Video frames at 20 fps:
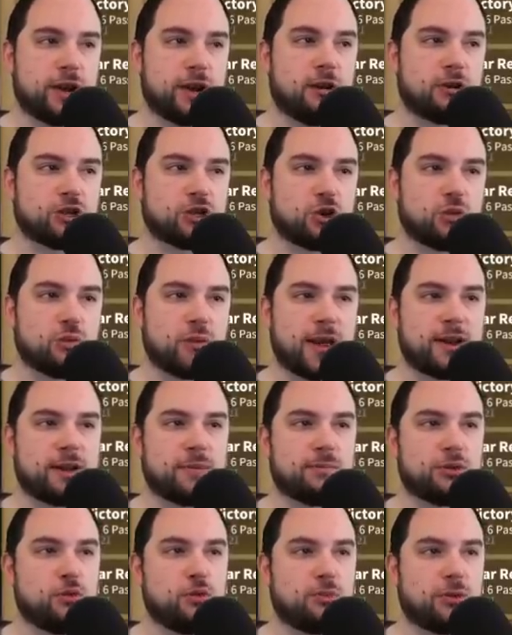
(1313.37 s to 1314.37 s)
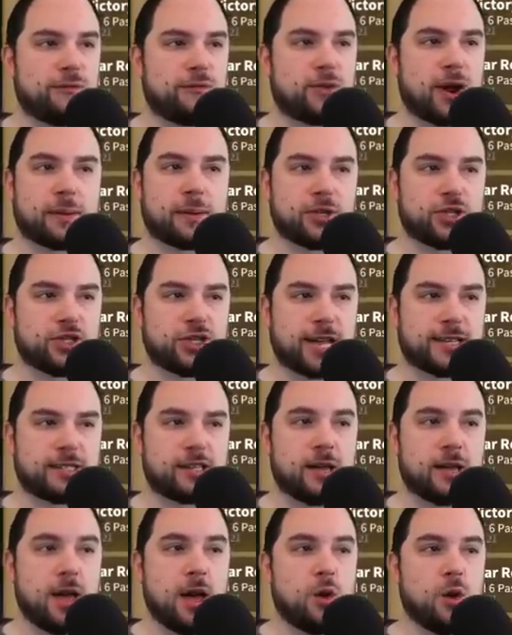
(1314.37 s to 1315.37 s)
and Archer random blueprint fragment
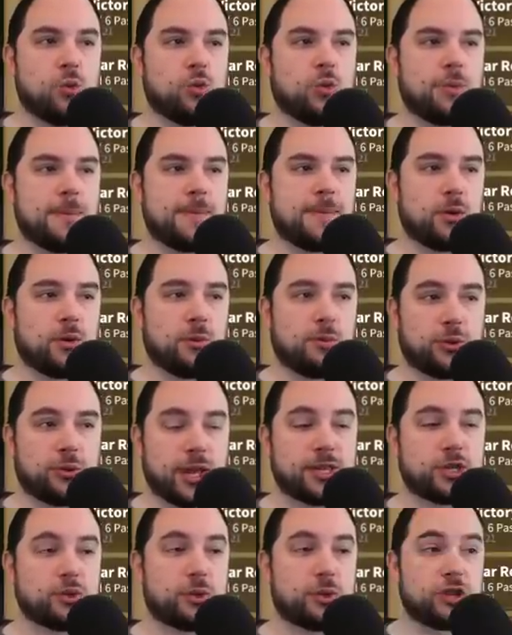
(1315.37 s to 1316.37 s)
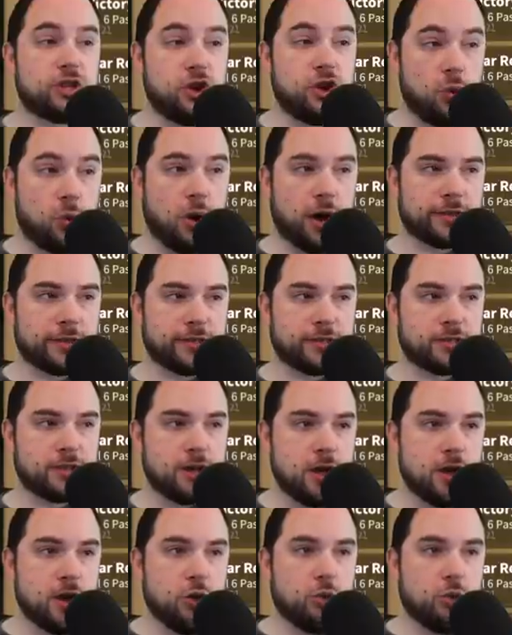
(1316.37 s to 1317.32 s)
chests will be replaced with new ones.